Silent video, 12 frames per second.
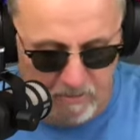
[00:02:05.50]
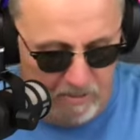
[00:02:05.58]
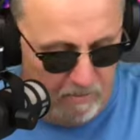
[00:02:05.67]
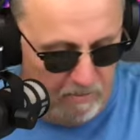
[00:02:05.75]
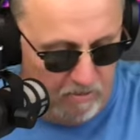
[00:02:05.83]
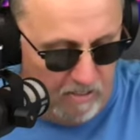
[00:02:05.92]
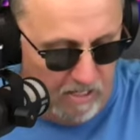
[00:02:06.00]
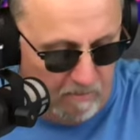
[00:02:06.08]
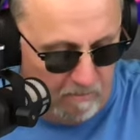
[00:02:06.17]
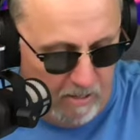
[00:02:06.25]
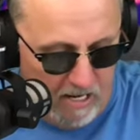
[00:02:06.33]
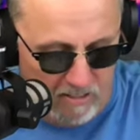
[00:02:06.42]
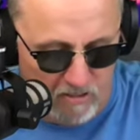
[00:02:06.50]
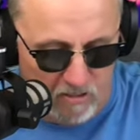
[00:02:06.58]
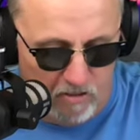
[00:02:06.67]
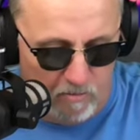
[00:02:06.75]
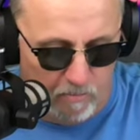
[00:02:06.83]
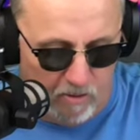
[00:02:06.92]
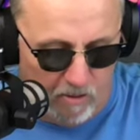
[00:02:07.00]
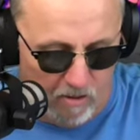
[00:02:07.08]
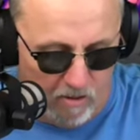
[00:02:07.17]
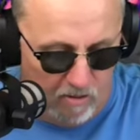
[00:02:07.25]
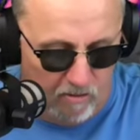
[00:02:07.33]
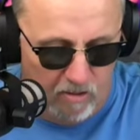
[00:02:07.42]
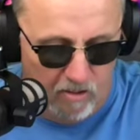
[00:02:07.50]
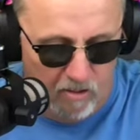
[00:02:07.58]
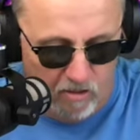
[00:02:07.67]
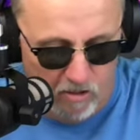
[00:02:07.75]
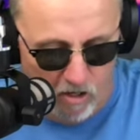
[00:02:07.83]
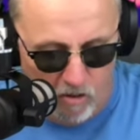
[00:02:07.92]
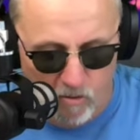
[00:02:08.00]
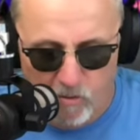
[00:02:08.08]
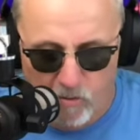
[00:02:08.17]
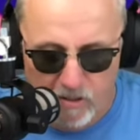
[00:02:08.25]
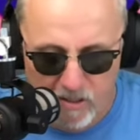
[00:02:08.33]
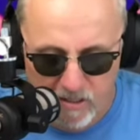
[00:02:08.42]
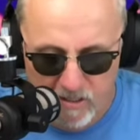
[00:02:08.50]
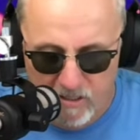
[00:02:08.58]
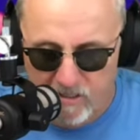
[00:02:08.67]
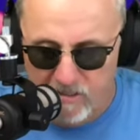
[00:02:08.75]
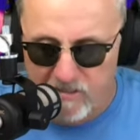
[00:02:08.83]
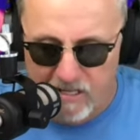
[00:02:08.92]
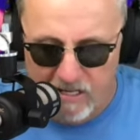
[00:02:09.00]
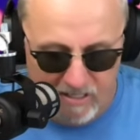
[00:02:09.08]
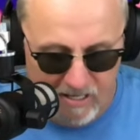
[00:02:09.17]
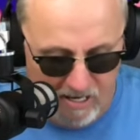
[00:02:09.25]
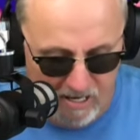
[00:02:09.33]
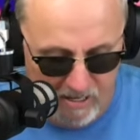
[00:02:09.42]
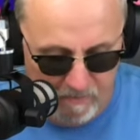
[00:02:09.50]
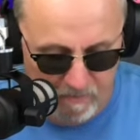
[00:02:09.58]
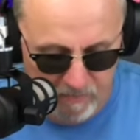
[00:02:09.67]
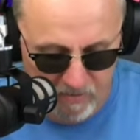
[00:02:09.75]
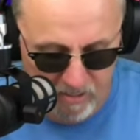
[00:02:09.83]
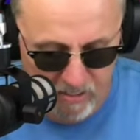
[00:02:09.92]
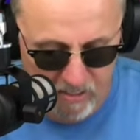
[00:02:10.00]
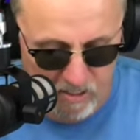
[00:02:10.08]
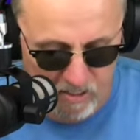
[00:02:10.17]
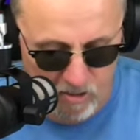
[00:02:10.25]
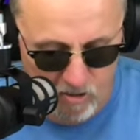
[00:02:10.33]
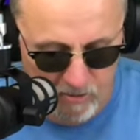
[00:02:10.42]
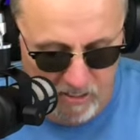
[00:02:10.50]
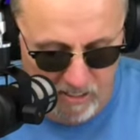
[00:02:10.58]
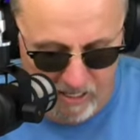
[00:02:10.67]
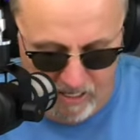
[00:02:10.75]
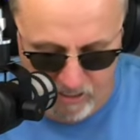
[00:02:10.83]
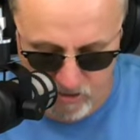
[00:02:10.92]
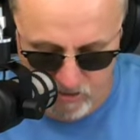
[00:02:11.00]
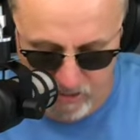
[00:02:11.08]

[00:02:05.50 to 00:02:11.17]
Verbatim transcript: w w dot pastor paul gold dot com. You'll be glad you